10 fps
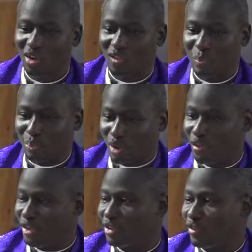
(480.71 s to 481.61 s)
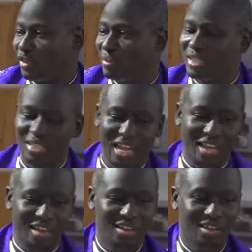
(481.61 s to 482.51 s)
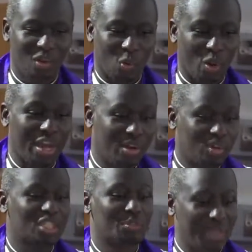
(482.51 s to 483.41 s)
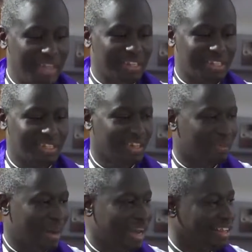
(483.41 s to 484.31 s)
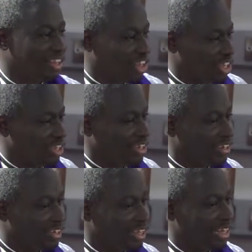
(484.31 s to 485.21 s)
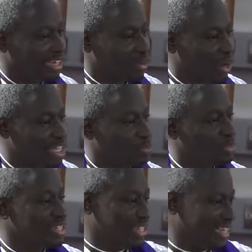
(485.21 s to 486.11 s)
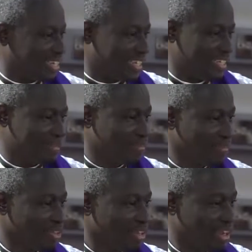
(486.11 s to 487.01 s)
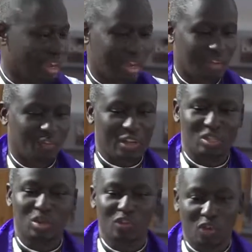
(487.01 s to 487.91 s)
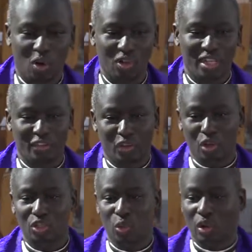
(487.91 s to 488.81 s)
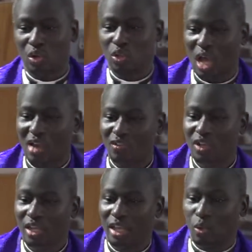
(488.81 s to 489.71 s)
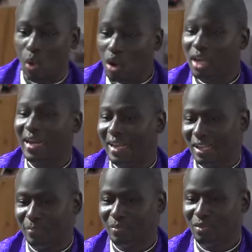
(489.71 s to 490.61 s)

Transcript: of the prophet, of the Messiah were not met by the king that was presented. Uh, first of all, they thought we are going to have a conqueror.